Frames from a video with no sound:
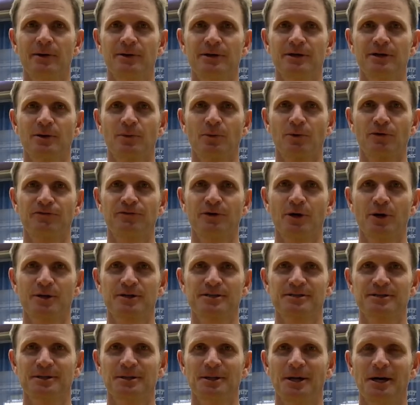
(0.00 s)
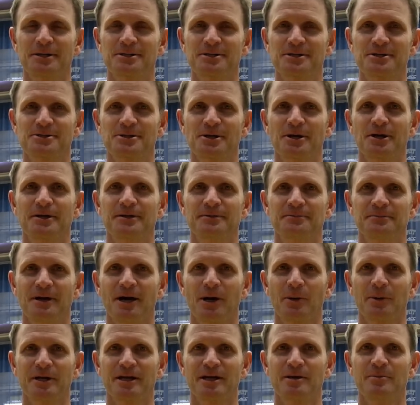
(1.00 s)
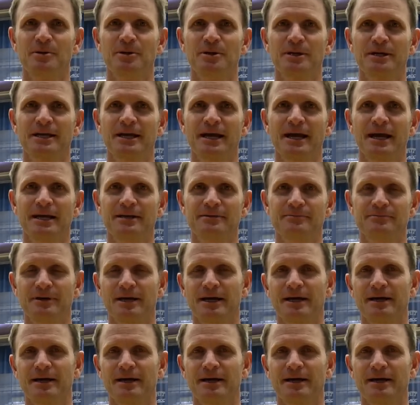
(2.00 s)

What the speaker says: you know, we're focusing a lot just on how we communicate